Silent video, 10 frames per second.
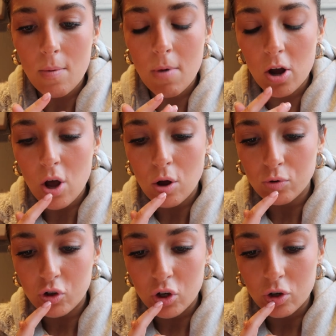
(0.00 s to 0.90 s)
my
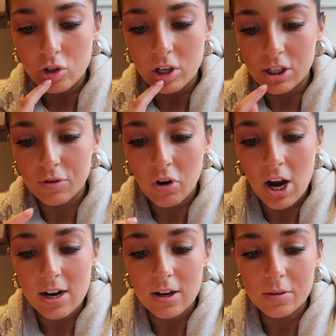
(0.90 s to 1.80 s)
old Dutch is a
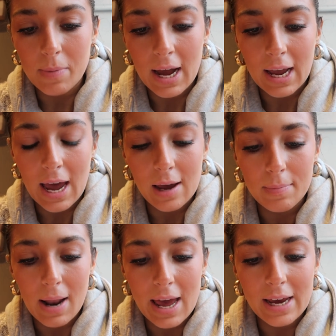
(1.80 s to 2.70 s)
really nice pancake
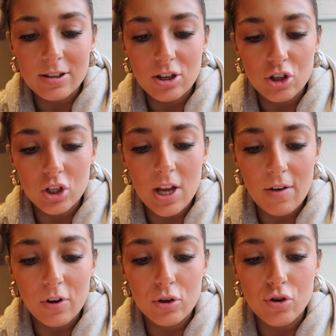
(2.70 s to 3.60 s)
place. You should
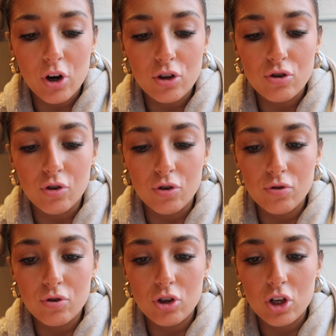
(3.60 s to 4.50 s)
defo try
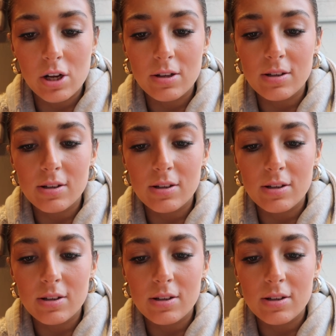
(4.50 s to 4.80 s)
Drunch.